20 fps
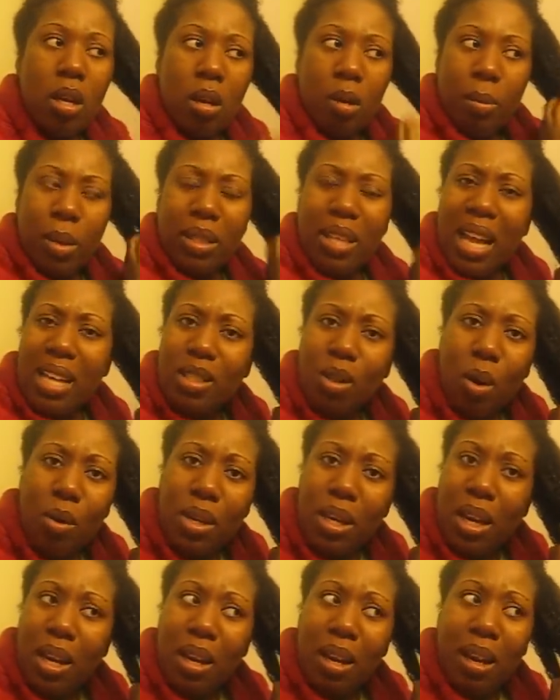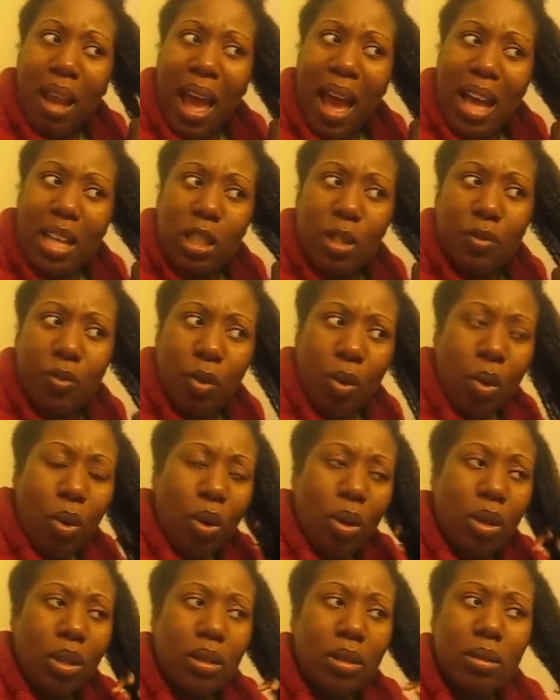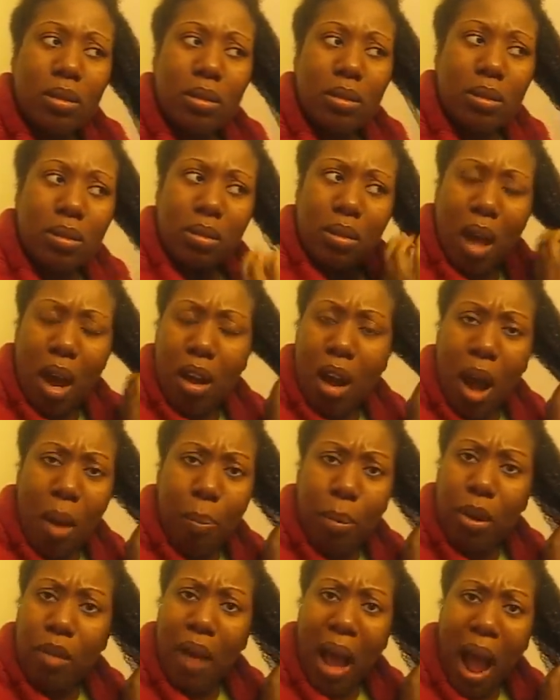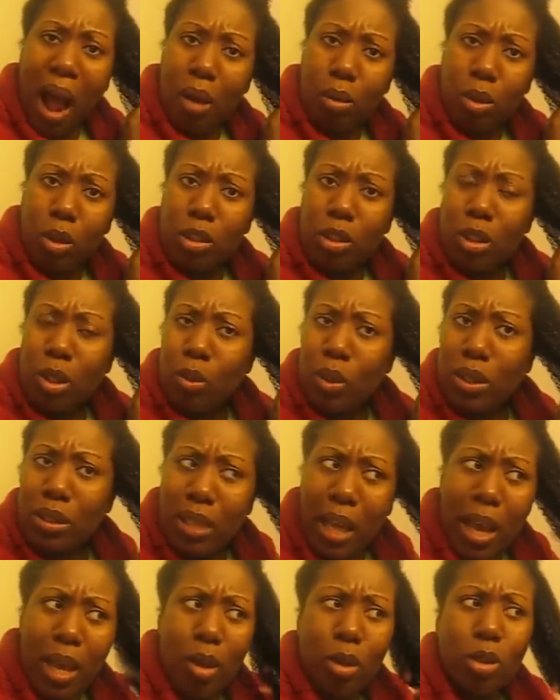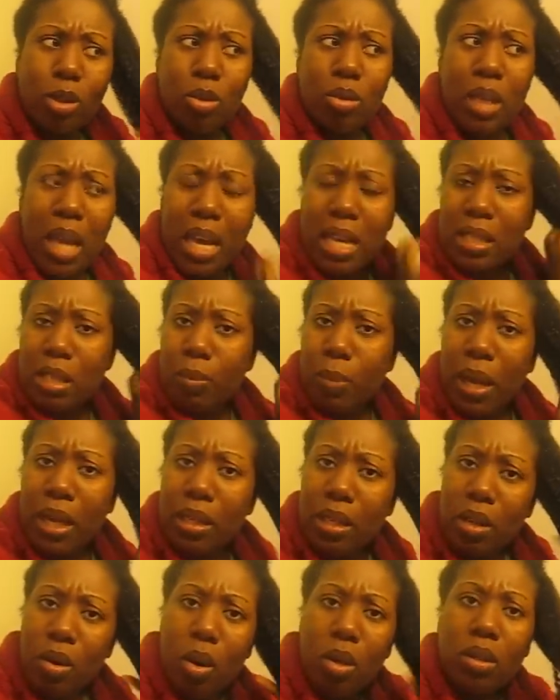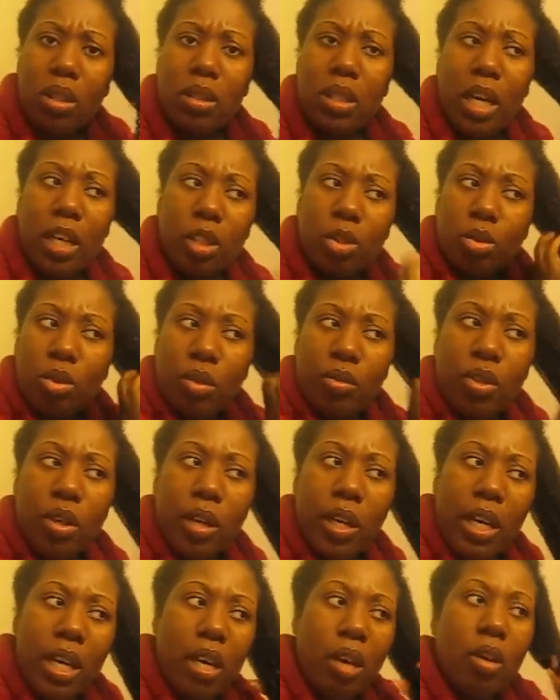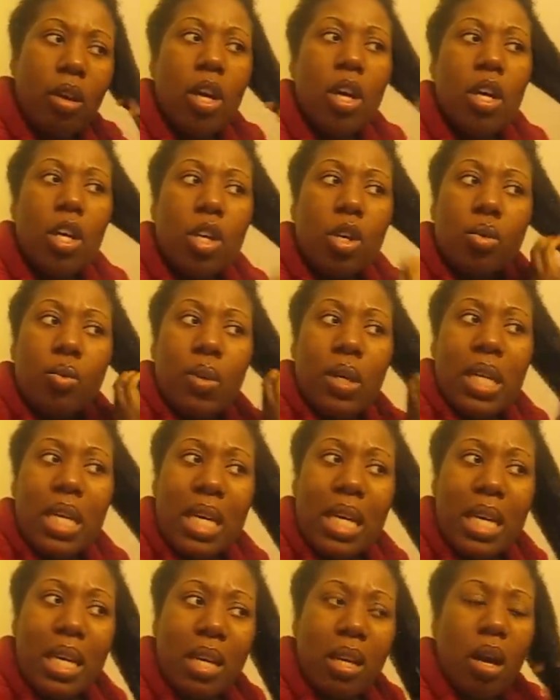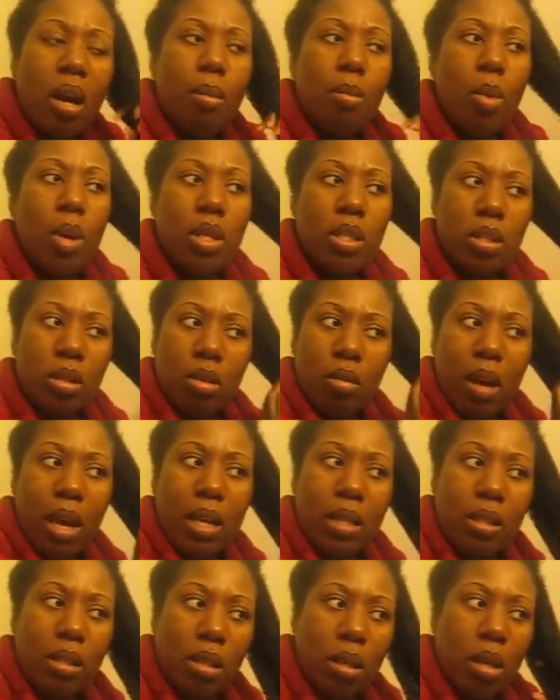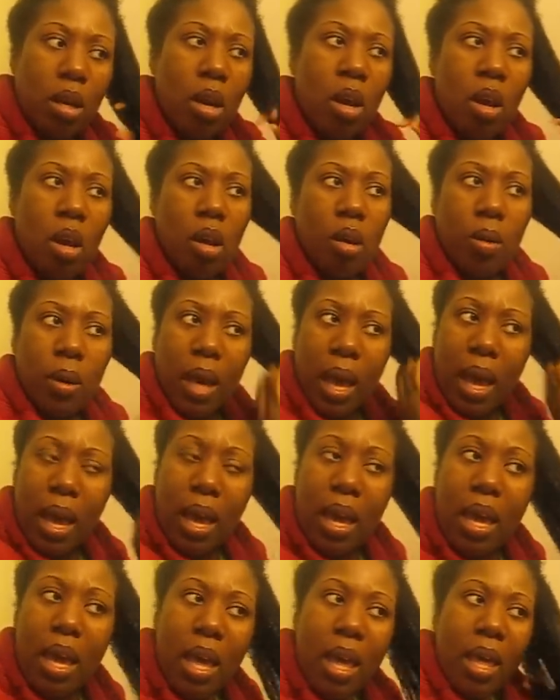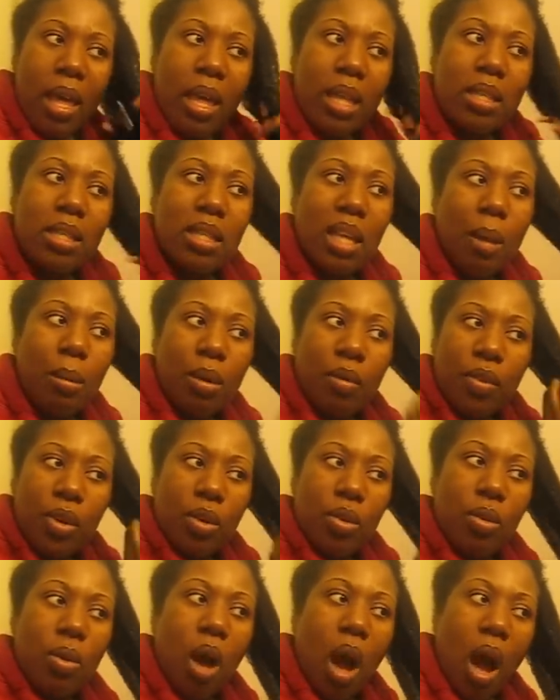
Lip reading: but that's only going to last for a couple of hours to a day or 2 days, depending on the texture of your hair. You need a moisturizer, okay? And some of you